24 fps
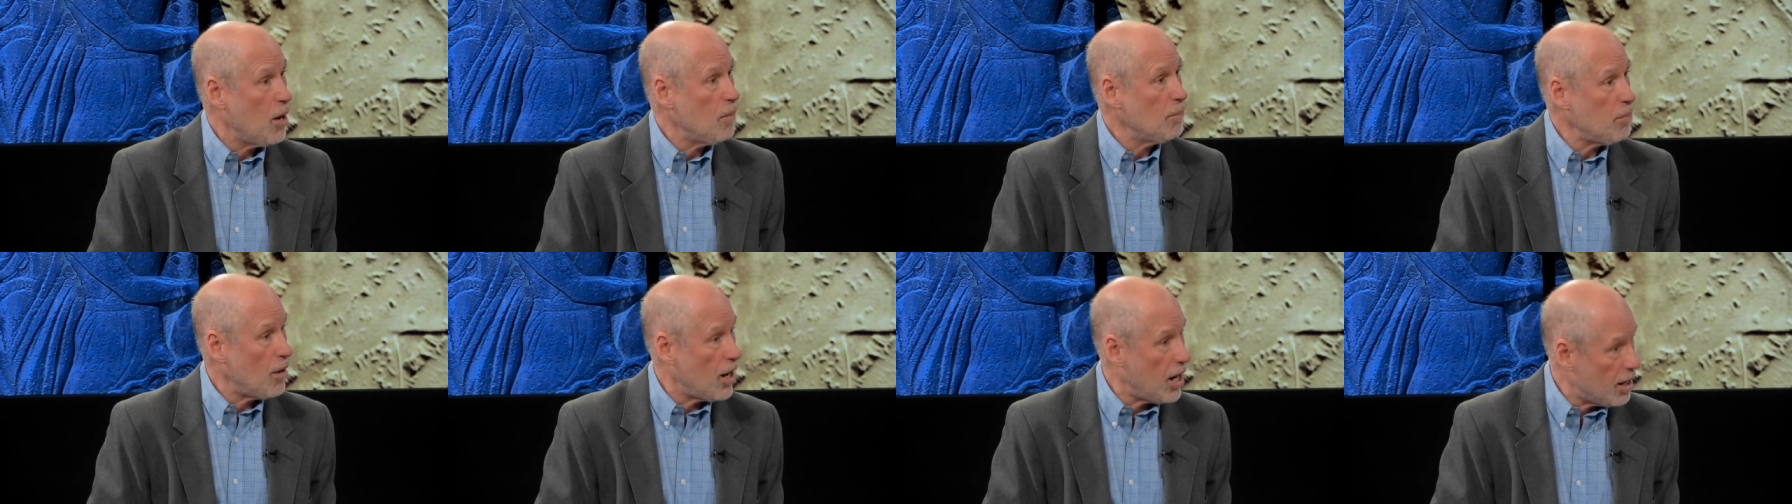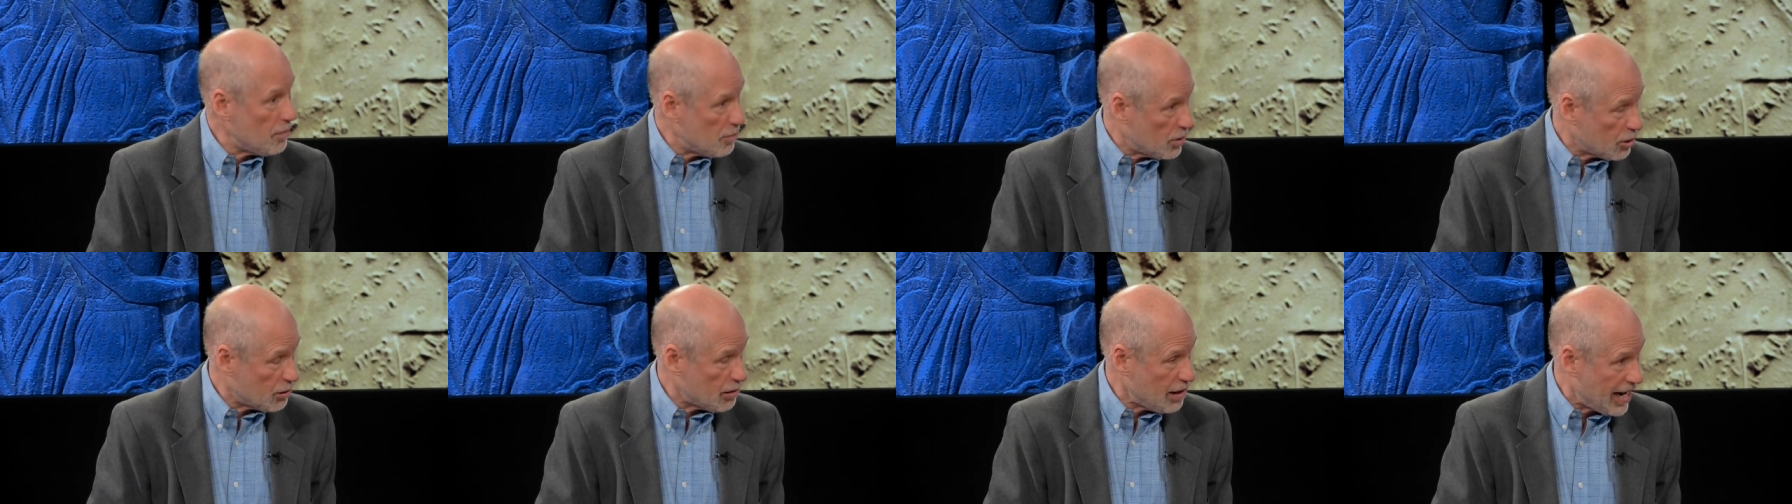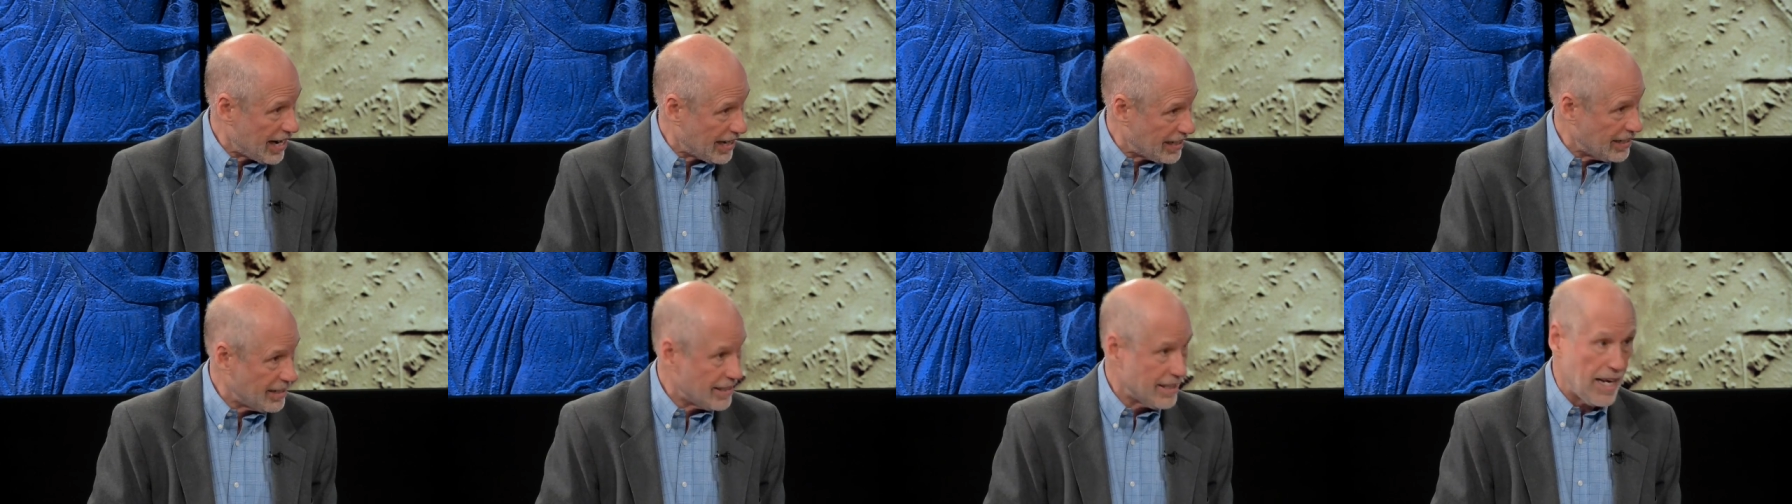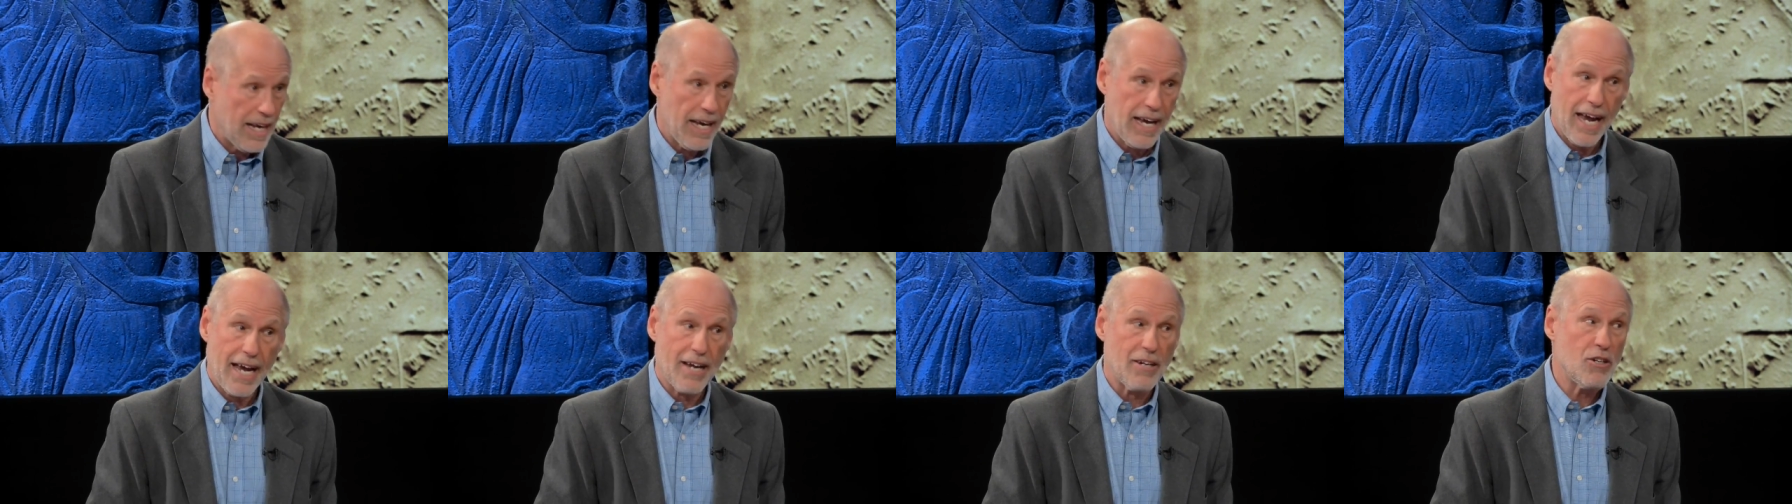pomegranate
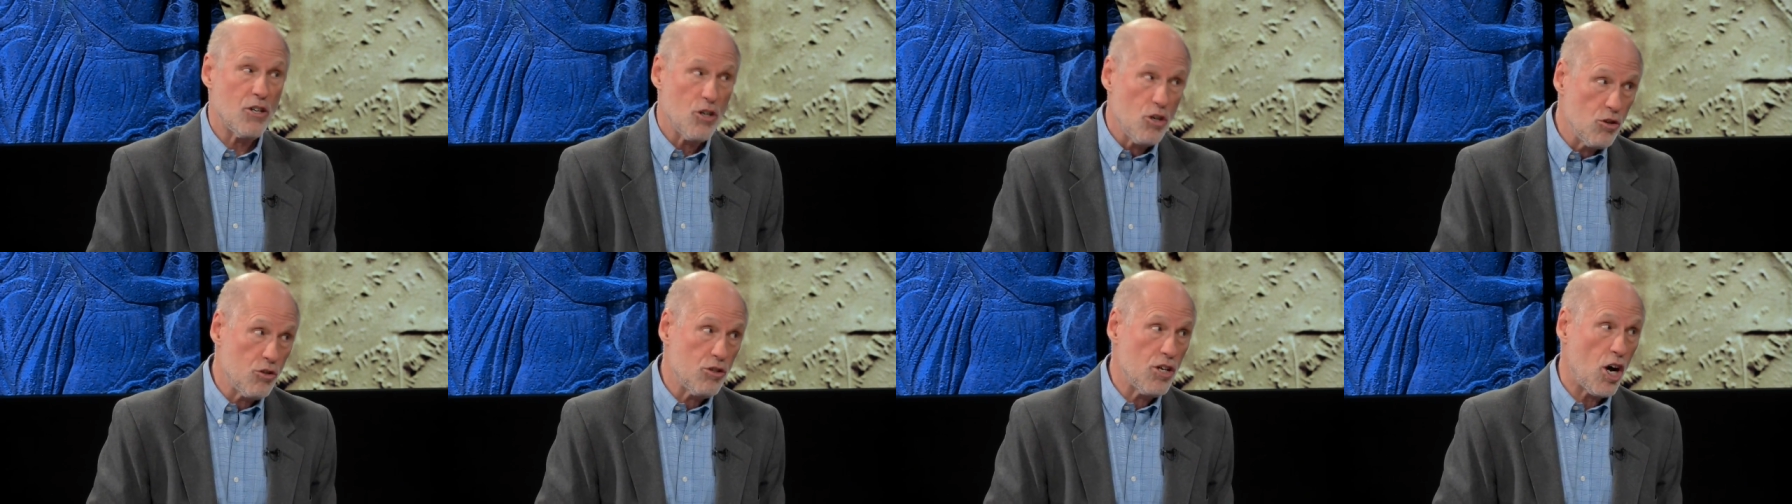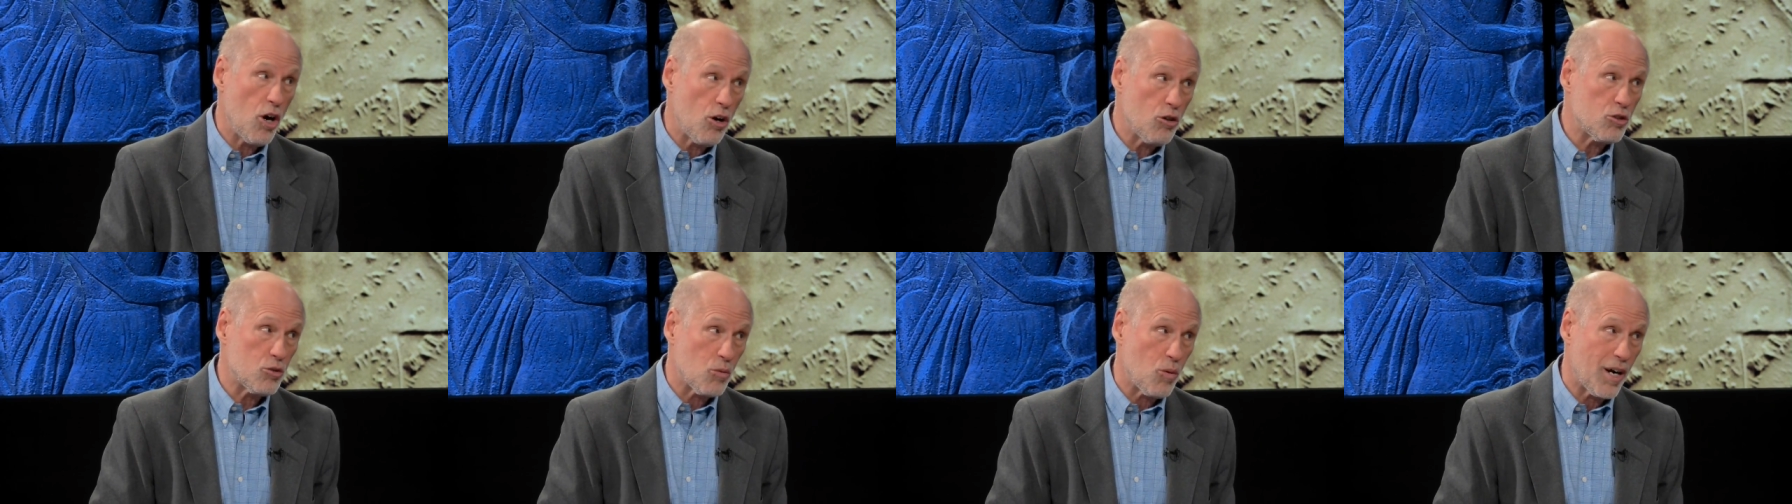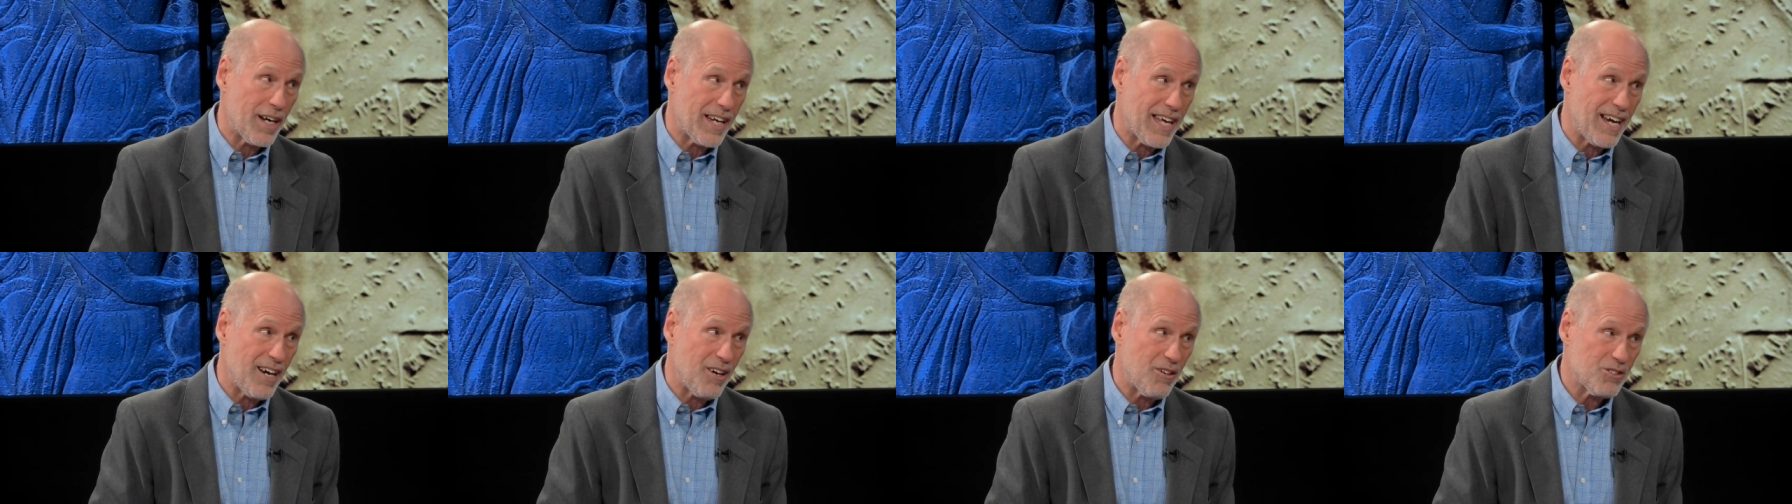and yeah. who knows what else.